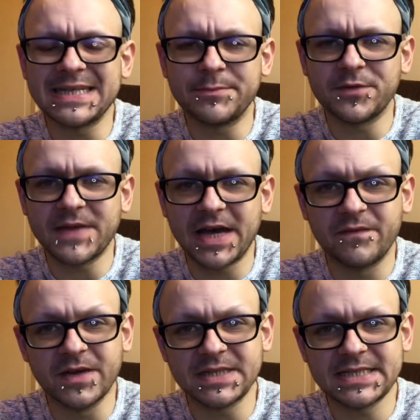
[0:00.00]
above that
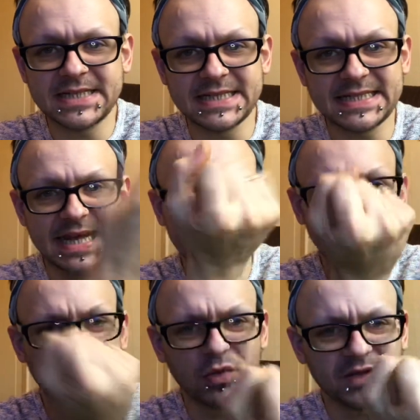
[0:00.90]
adversity and taking
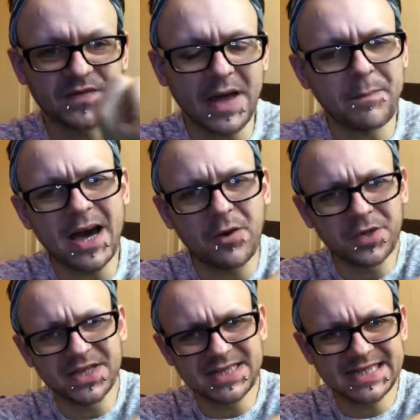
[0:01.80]
hold of that power
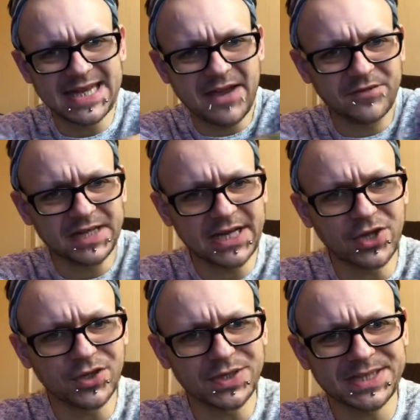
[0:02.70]
that's inherently
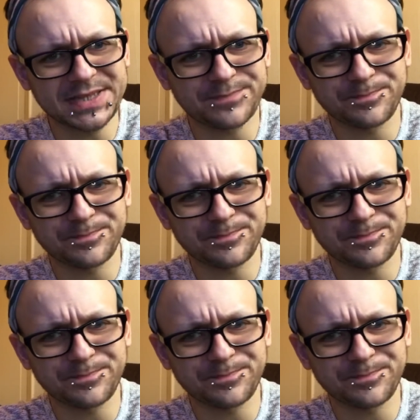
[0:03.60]
yours.